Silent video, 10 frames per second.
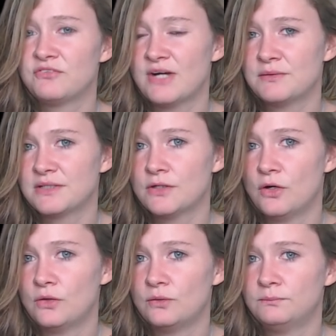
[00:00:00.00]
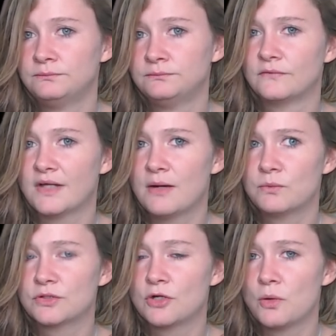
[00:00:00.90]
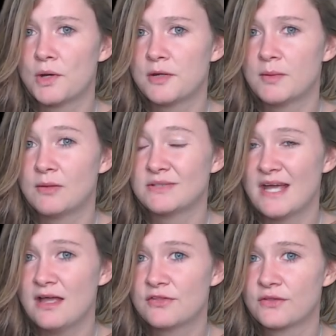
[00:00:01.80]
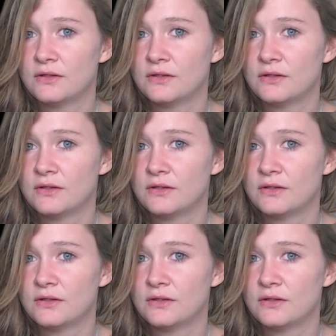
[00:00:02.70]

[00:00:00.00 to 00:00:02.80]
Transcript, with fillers: found in the home that would go on about death.